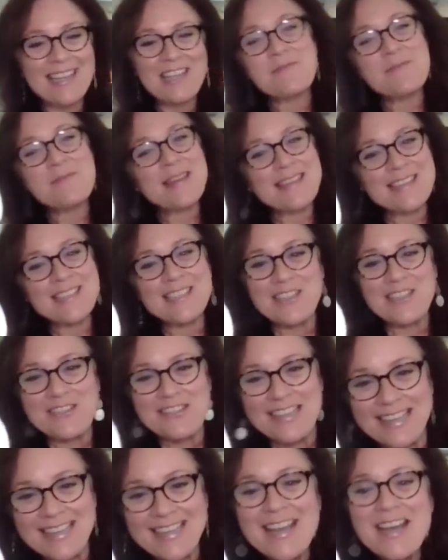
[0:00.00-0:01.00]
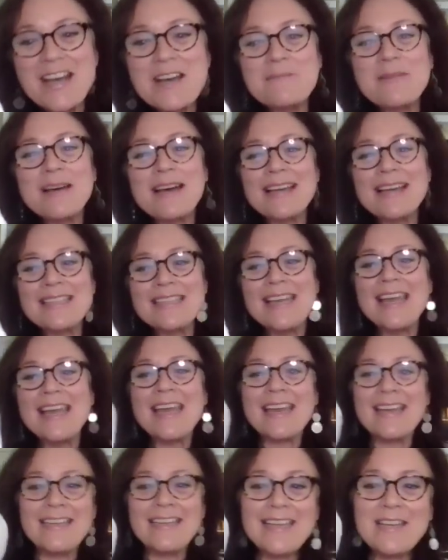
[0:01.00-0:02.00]
You may disagree, but
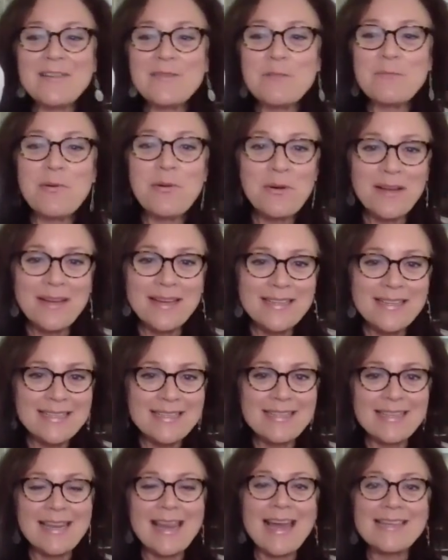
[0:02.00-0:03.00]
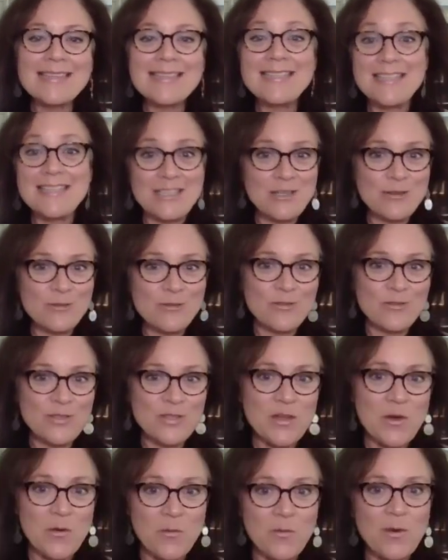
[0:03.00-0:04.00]
at any given point in the last 10 years or
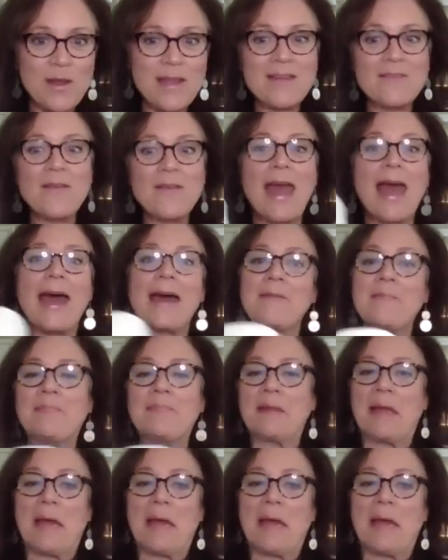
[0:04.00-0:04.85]
so, we have had,